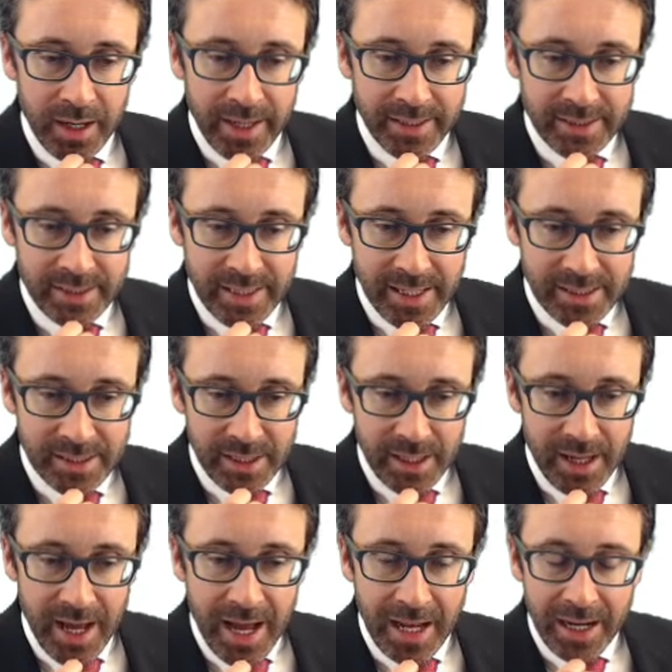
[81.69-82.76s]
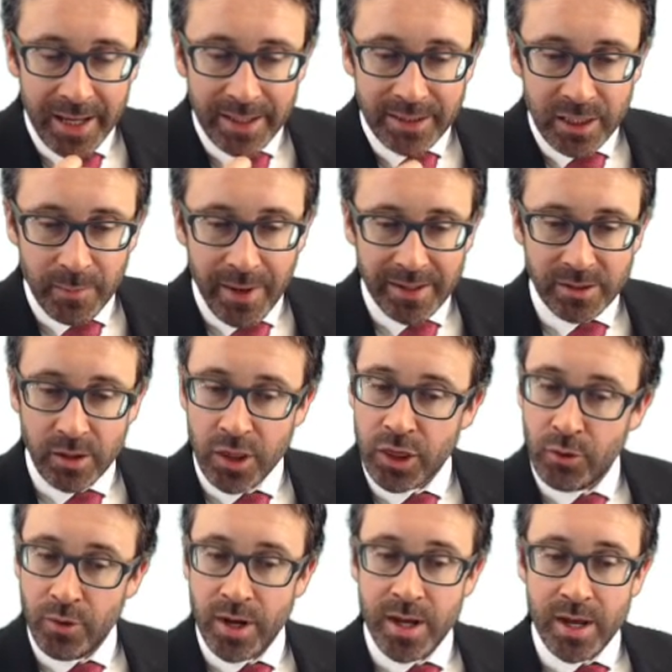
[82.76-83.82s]
It says that Alex commenced a
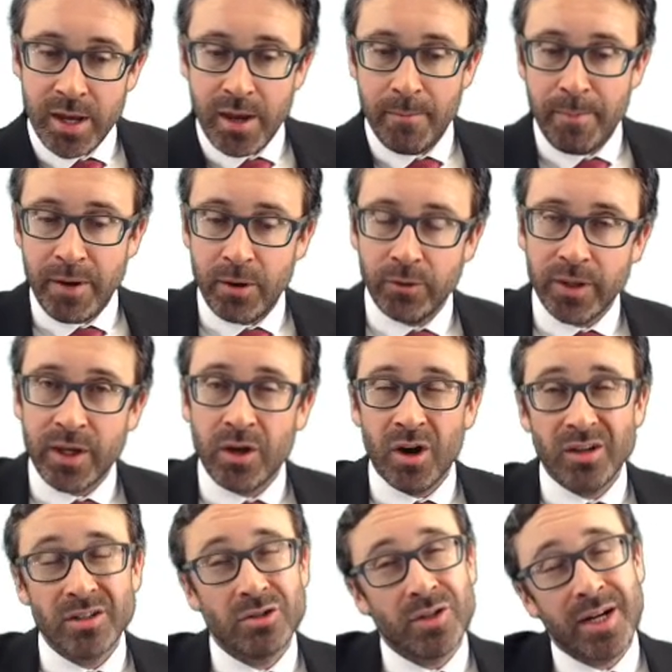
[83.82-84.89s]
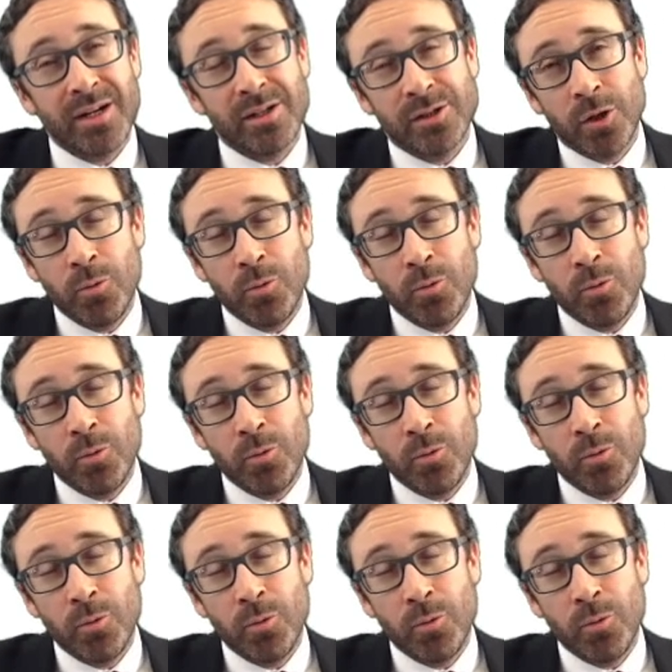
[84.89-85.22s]
3-year building contract,